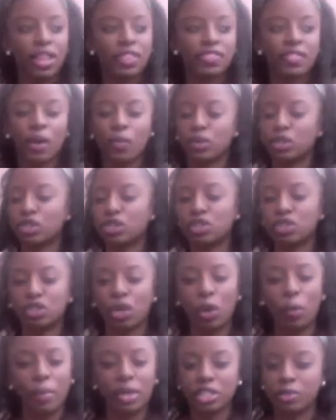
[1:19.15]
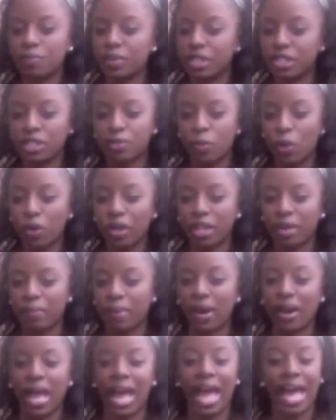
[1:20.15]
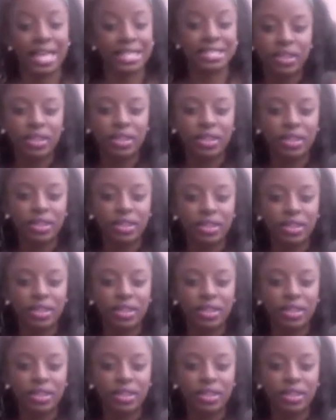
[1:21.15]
there was so much being spoken about as it is